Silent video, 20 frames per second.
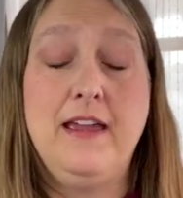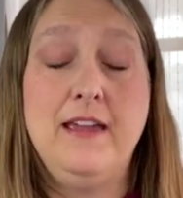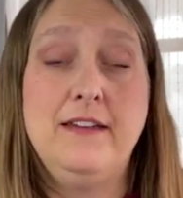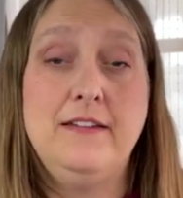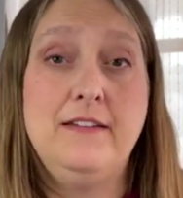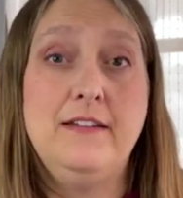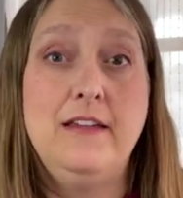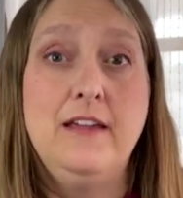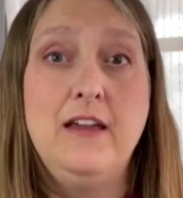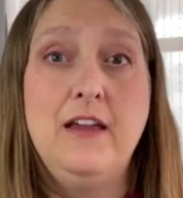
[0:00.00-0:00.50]

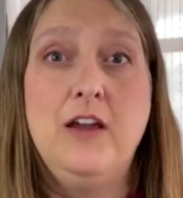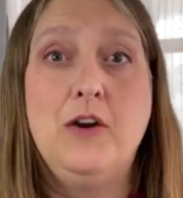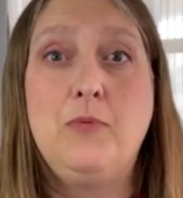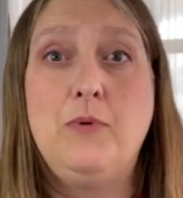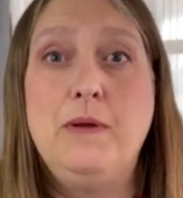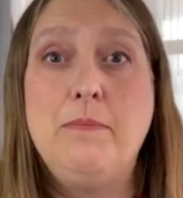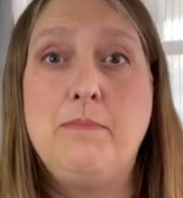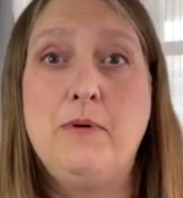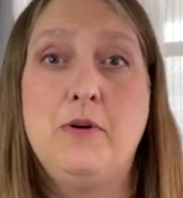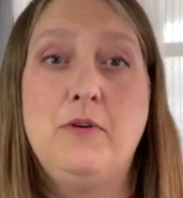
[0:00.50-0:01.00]
And
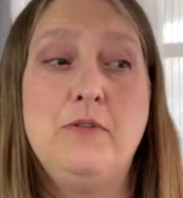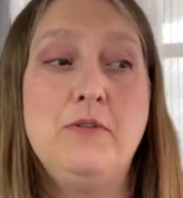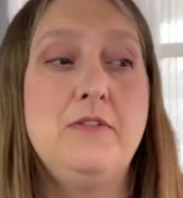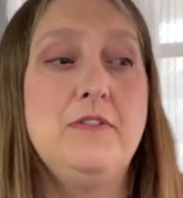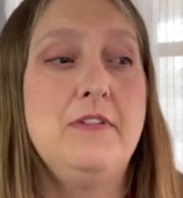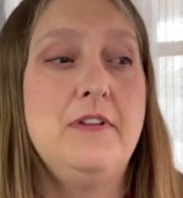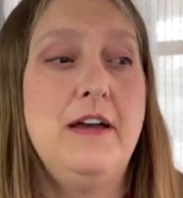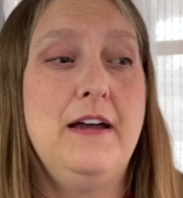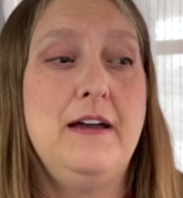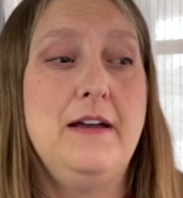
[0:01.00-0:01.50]
we
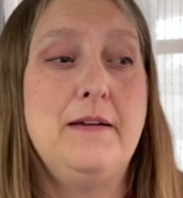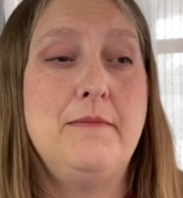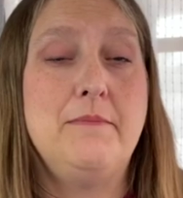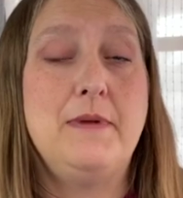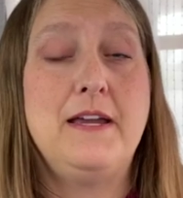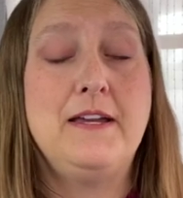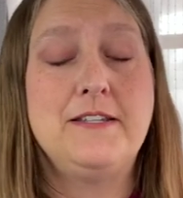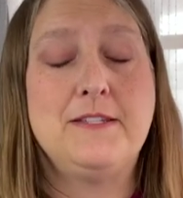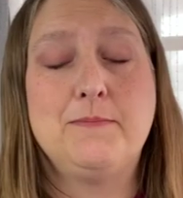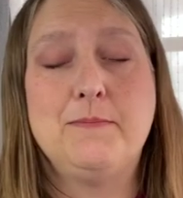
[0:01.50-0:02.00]
both,
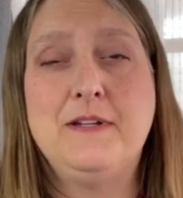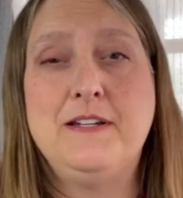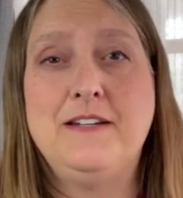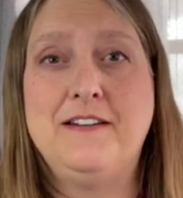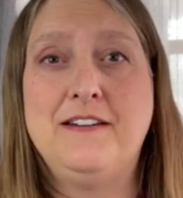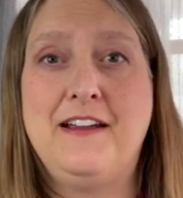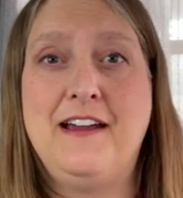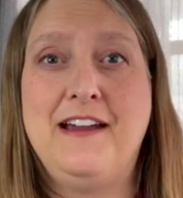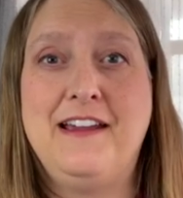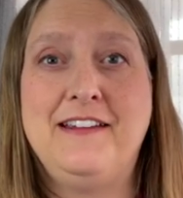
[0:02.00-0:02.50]
my husband
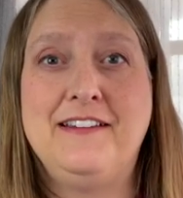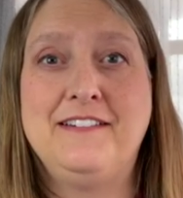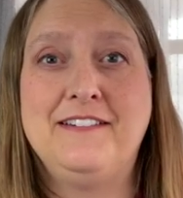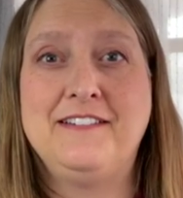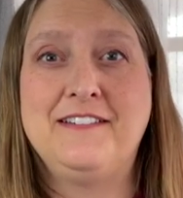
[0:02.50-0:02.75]
and I,